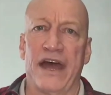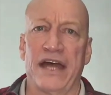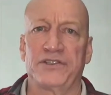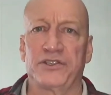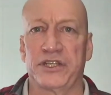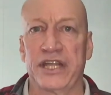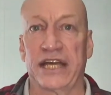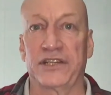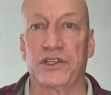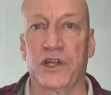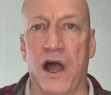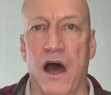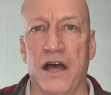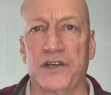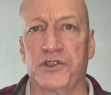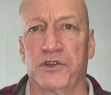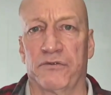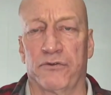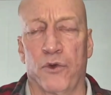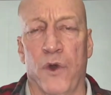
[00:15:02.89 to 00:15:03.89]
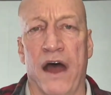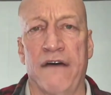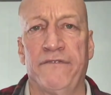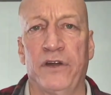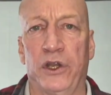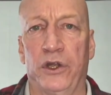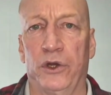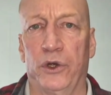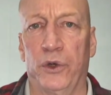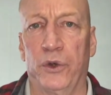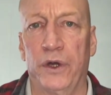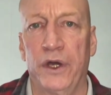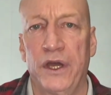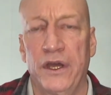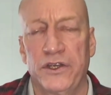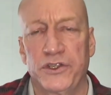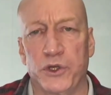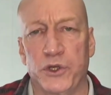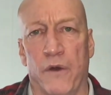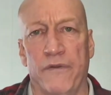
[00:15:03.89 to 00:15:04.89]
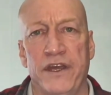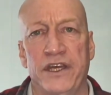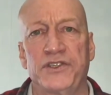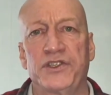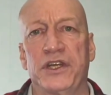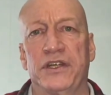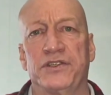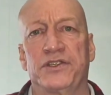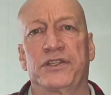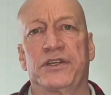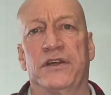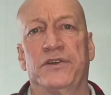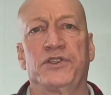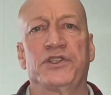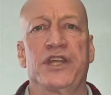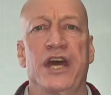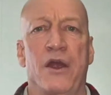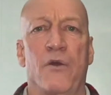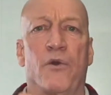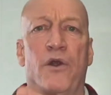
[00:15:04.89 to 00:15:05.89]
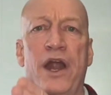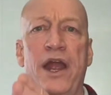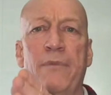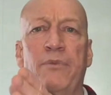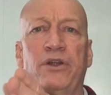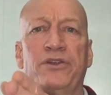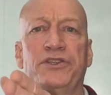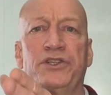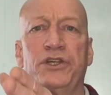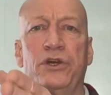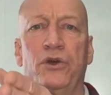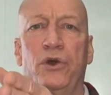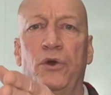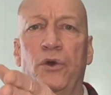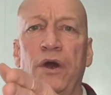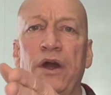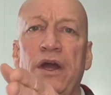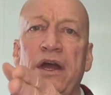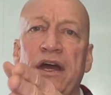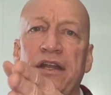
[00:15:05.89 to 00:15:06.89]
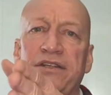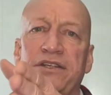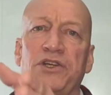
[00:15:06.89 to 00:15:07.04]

And that's loss of revenue. So in this instance, they were able to